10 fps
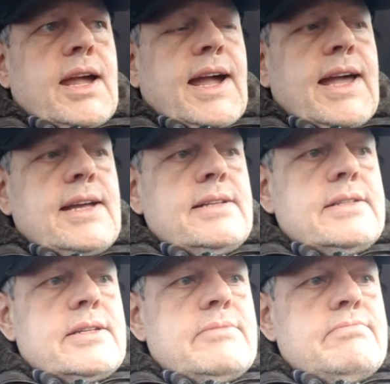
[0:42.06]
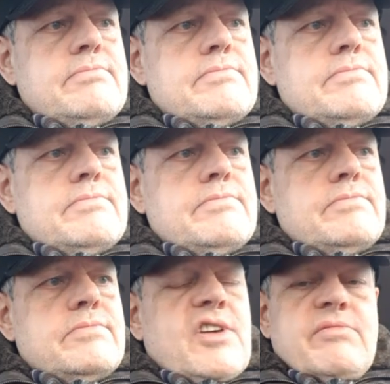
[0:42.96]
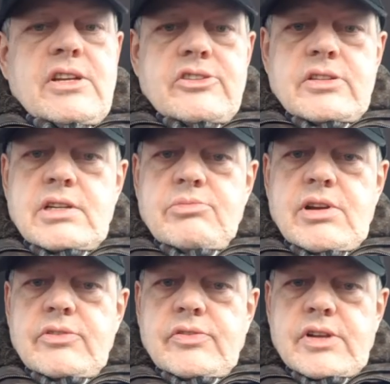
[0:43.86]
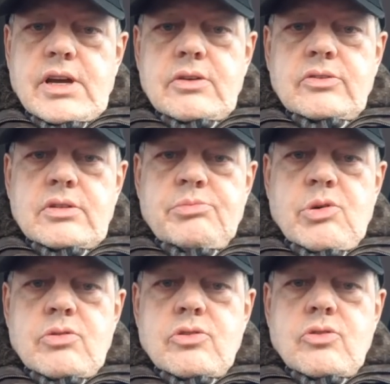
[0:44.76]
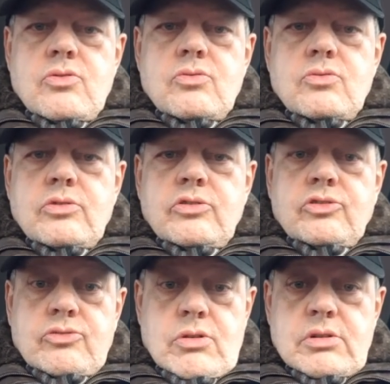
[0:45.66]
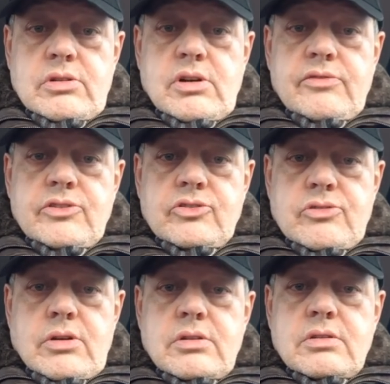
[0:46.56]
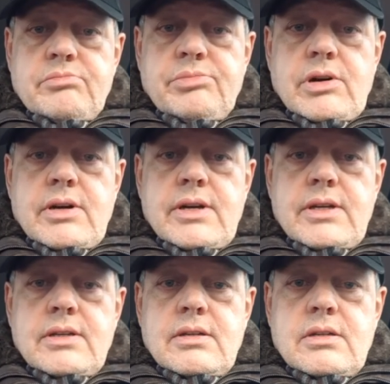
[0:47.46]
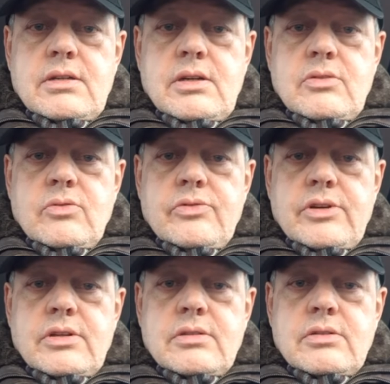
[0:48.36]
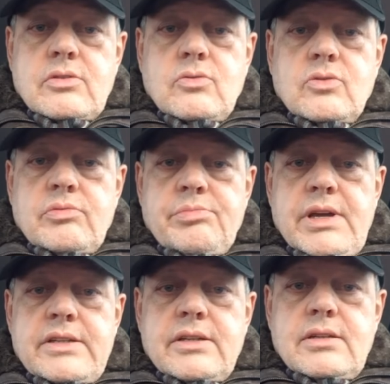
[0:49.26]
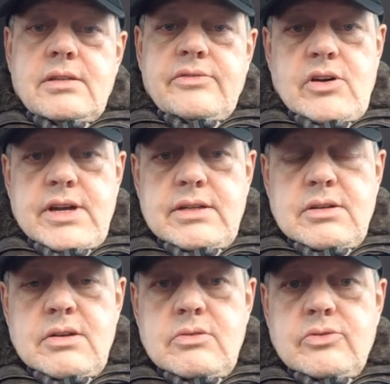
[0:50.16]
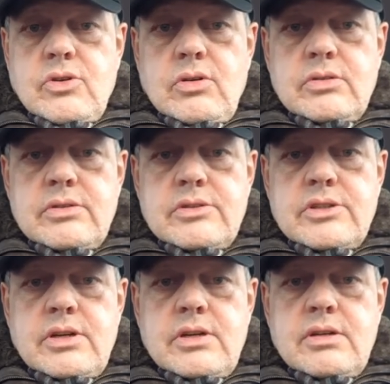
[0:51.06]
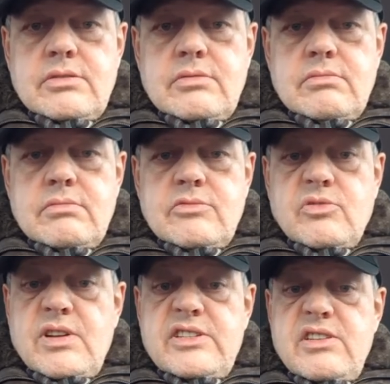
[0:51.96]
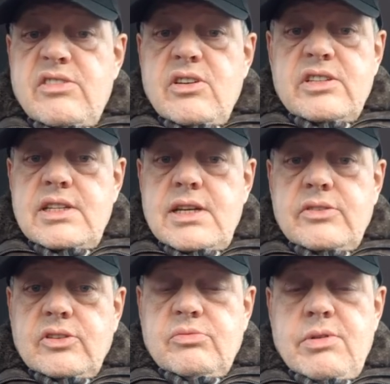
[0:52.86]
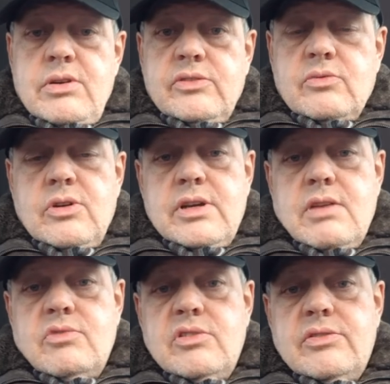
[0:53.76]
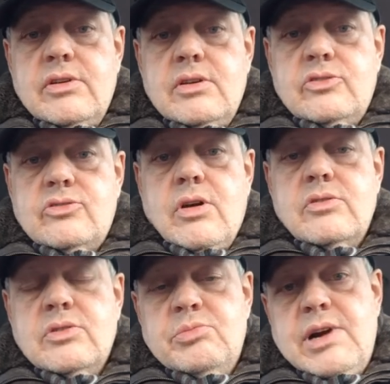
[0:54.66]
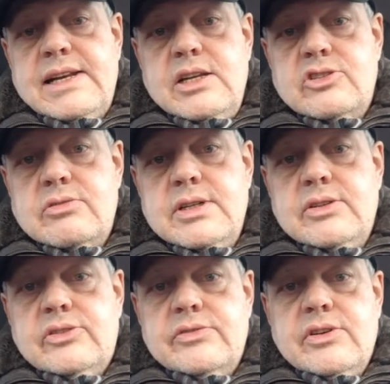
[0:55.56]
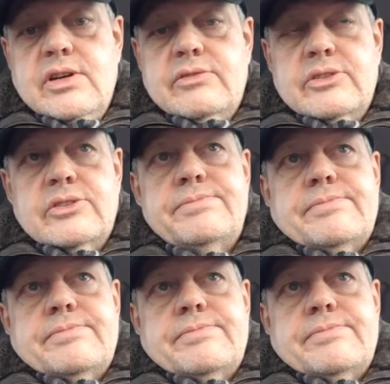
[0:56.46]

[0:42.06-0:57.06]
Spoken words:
and I've mentioned in previous videos a book called Stronger After Stroke by an author called Peter Levine, who's got 20-30 years experience of working with stroke and brain injury survivors.